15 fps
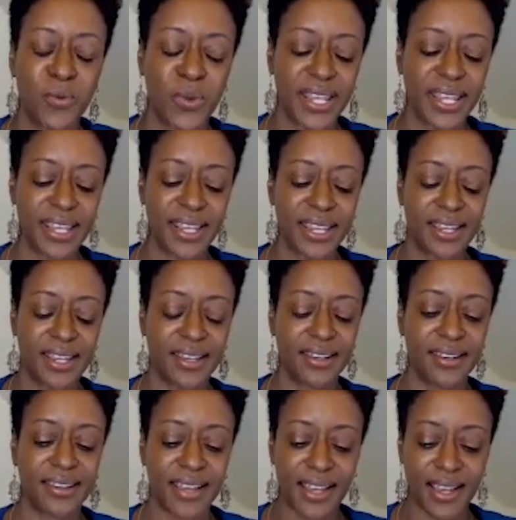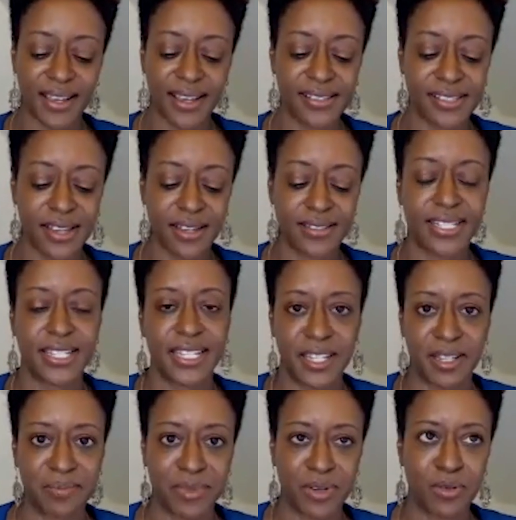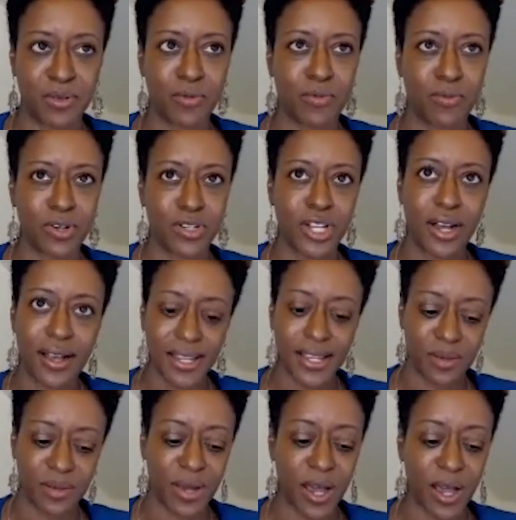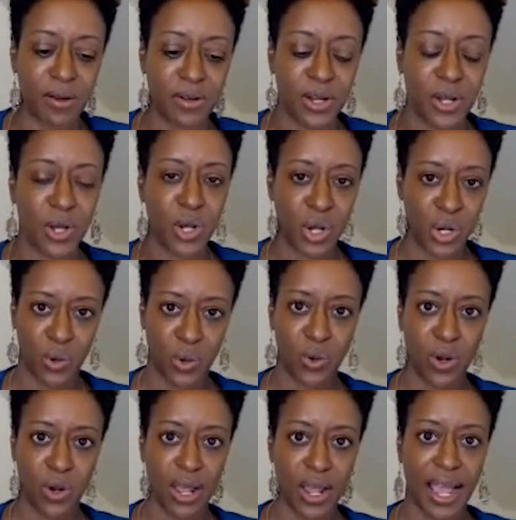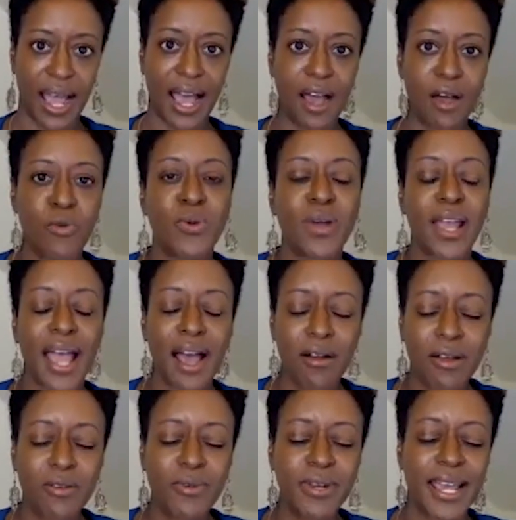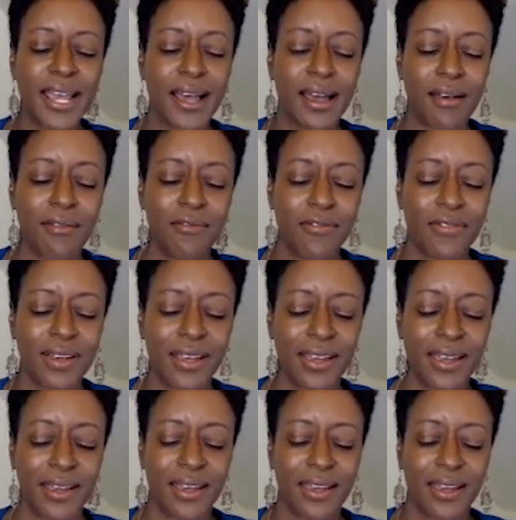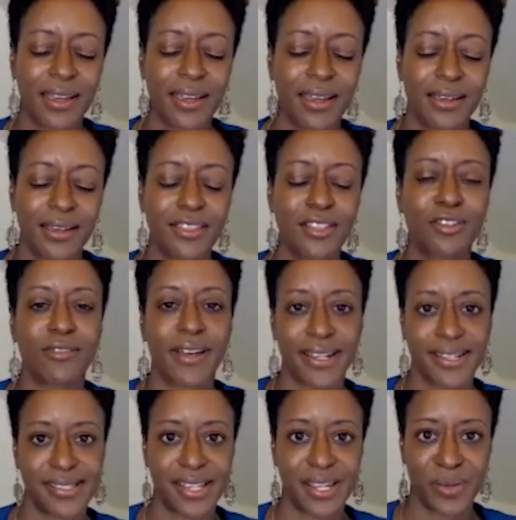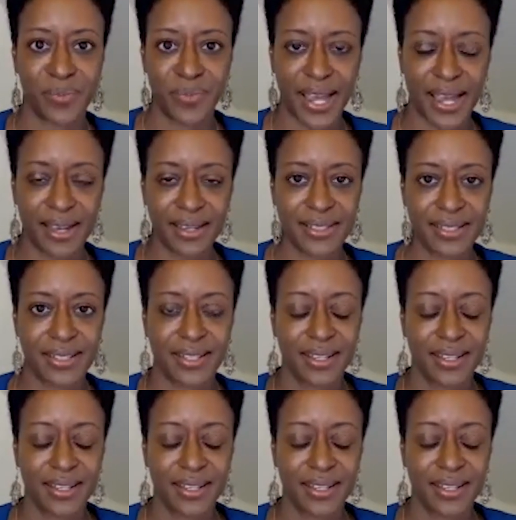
we, as our team, we're talking about how can we have the greatest impact?